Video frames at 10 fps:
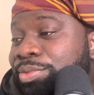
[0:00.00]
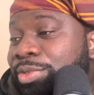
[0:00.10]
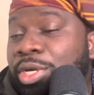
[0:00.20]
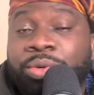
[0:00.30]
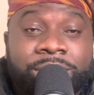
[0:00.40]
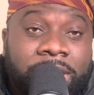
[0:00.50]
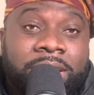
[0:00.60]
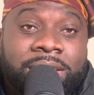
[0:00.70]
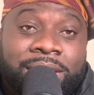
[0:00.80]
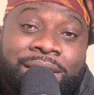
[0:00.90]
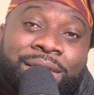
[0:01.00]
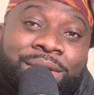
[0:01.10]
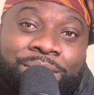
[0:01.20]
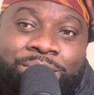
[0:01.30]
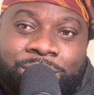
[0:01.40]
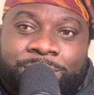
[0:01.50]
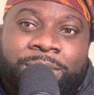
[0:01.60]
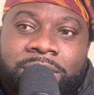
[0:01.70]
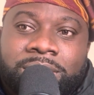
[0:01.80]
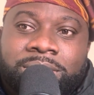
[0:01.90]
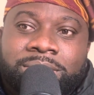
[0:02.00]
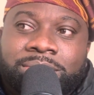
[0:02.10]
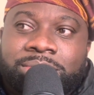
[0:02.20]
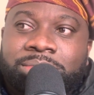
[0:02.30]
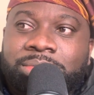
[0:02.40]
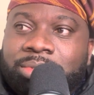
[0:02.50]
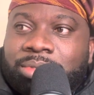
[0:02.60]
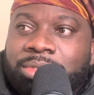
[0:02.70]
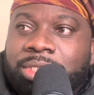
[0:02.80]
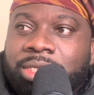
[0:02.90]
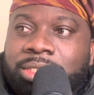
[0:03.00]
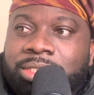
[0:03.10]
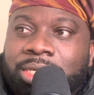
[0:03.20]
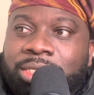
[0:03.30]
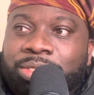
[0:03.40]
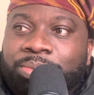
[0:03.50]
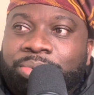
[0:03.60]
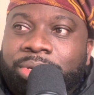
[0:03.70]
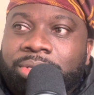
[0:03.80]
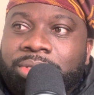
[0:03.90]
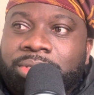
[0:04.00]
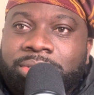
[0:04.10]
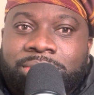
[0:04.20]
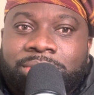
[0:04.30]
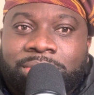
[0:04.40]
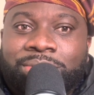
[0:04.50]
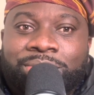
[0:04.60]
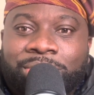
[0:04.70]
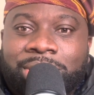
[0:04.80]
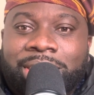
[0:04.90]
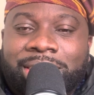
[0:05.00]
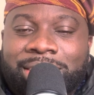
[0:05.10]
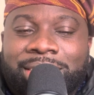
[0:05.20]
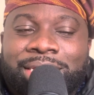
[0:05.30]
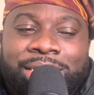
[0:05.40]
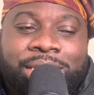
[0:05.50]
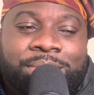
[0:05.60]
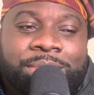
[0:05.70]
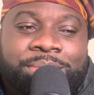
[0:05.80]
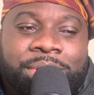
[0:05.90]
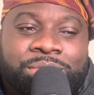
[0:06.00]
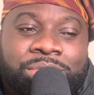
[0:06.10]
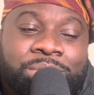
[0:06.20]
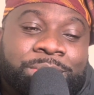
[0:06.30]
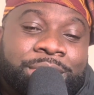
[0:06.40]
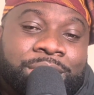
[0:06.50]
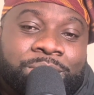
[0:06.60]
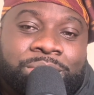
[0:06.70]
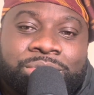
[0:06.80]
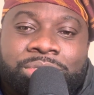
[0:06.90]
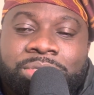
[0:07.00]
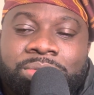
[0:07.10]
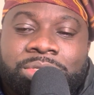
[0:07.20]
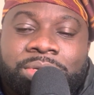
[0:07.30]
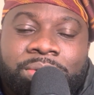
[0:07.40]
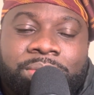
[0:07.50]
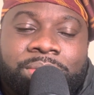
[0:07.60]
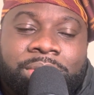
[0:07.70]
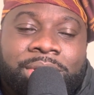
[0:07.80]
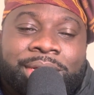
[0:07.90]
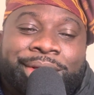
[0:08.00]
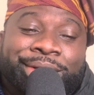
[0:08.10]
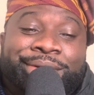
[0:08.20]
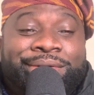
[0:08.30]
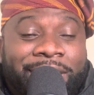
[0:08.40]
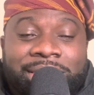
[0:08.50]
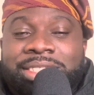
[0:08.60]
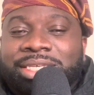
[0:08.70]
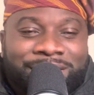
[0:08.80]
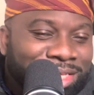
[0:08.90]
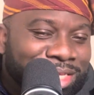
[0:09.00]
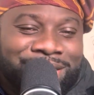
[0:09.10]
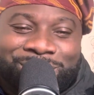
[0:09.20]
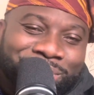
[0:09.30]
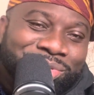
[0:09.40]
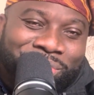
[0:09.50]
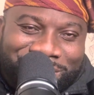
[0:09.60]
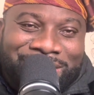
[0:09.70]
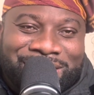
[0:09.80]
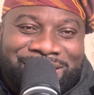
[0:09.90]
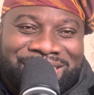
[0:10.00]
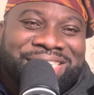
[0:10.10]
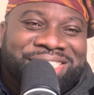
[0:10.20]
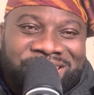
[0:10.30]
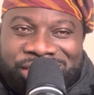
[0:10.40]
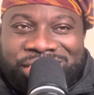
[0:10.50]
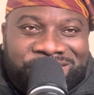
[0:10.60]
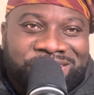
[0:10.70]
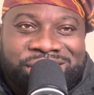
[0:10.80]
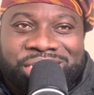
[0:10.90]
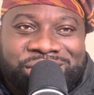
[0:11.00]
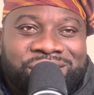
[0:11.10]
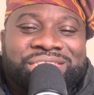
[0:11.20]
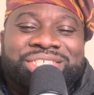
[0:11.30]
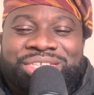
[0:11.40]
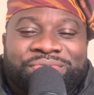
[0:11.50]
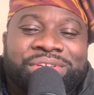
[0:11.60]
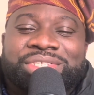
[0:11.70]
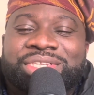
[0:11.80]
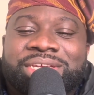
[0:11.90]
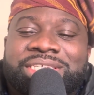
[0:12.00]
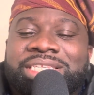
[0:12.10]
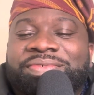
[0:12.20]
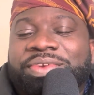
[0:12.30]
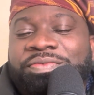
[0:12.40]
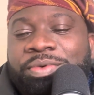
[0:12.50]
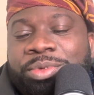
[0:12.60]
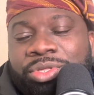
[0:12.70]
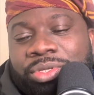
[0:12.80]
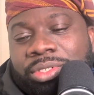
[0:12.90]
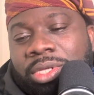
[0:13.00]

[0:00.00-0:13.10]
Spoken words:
Lewis-skelly, was playing 6 at some point. So you're like, maybe that's what the manager wants to do. So let's see. We trust Arteta. He's testing things. He's testing different strengths and different formations.